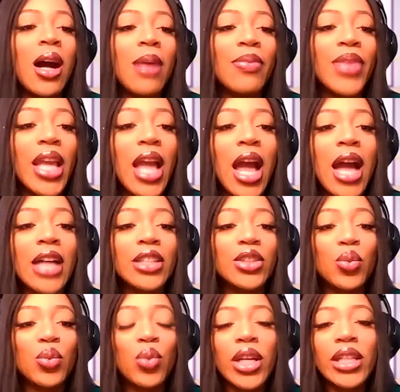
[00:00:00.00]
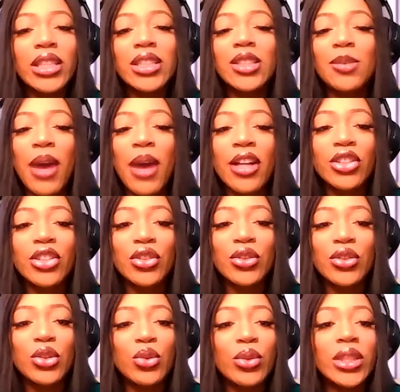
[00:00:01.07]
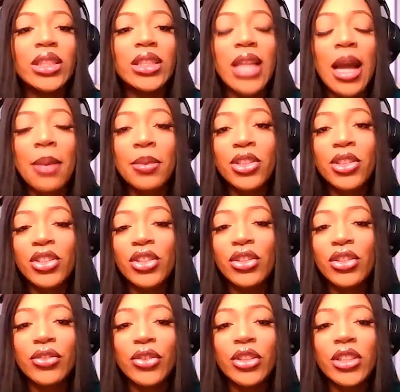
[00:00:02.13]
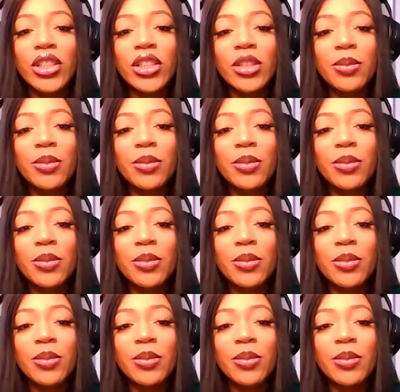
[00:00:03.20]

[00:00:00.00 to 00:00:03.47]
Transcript: They asked, what inspired you to establish the University of the